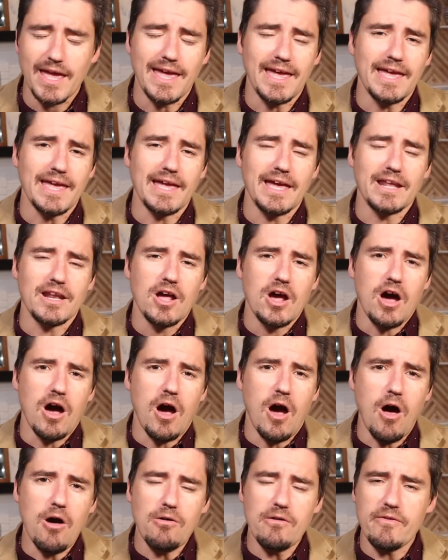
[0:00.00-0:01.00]
And
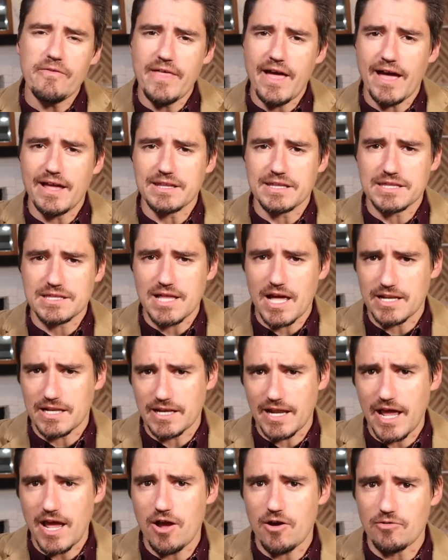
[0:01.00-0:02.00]
all of that
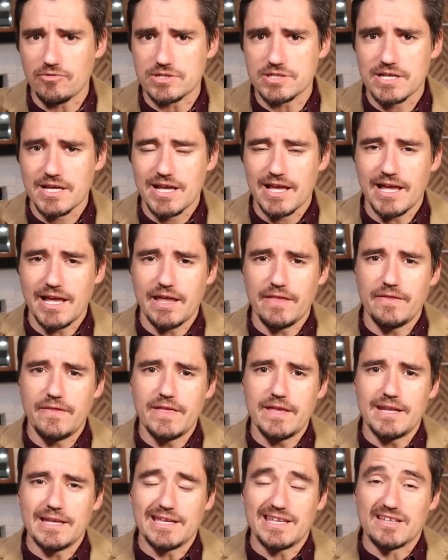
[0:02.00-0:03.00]
sliding out and
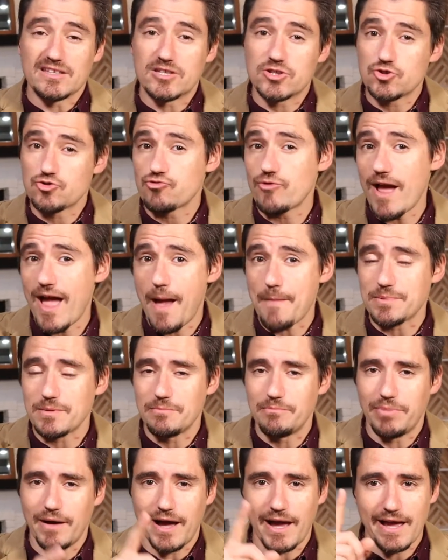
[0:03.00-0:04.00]
then it gets trapped
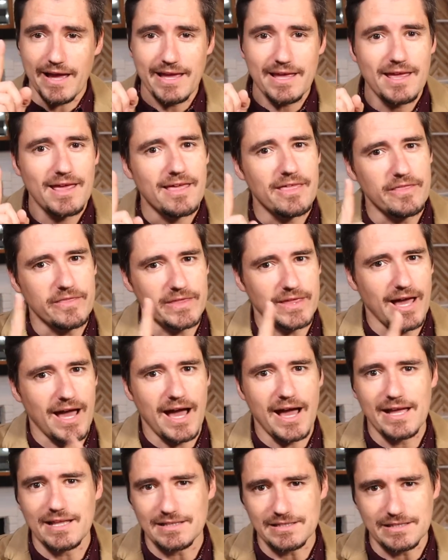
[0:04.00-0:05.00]
by the
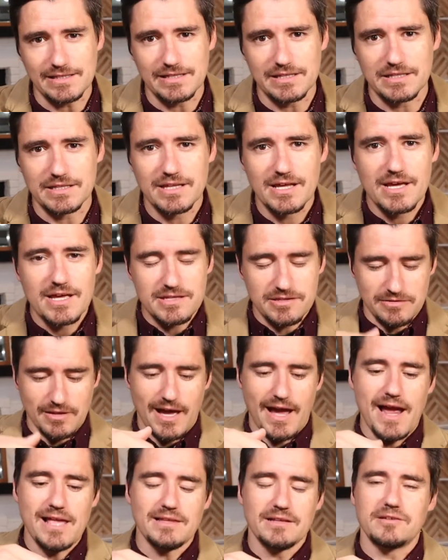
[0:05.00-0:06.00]
eyelids. So the
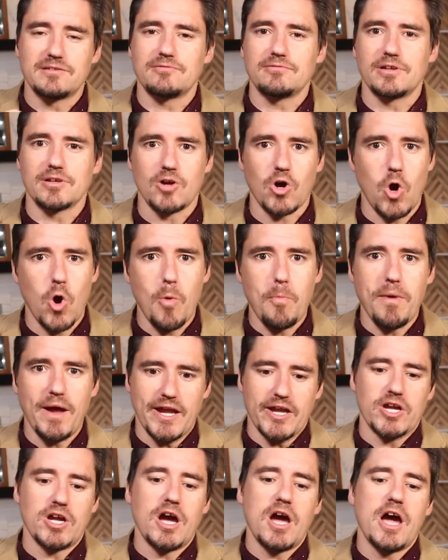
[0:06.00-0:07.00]
eyelids are like, oh
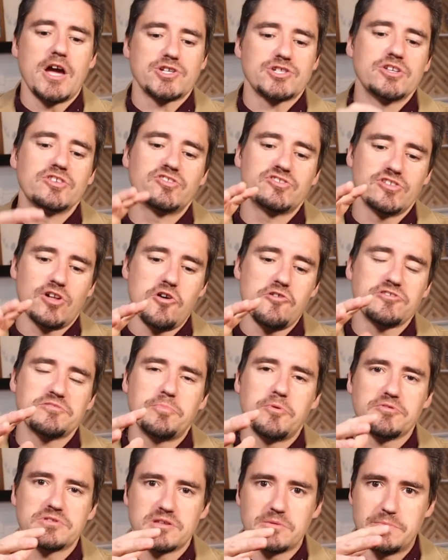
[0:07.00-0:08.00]
my gosh, this is all
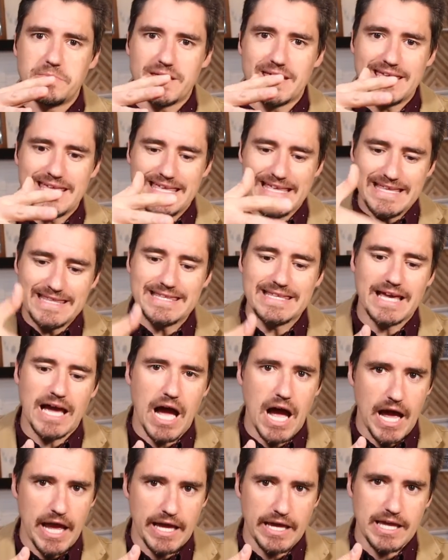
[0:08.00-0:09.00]
supposed to be in the
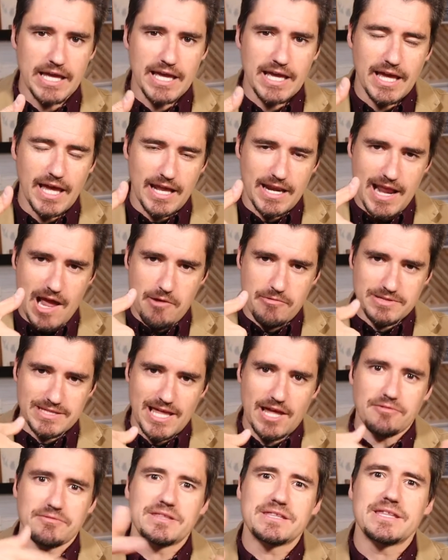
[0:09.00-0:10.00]
eye, and now it's
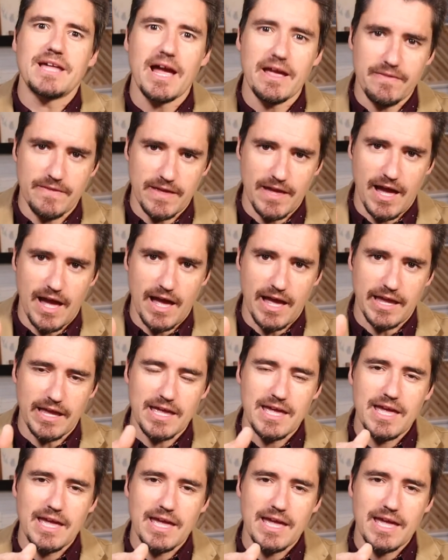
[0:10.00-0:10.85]
outside the eye.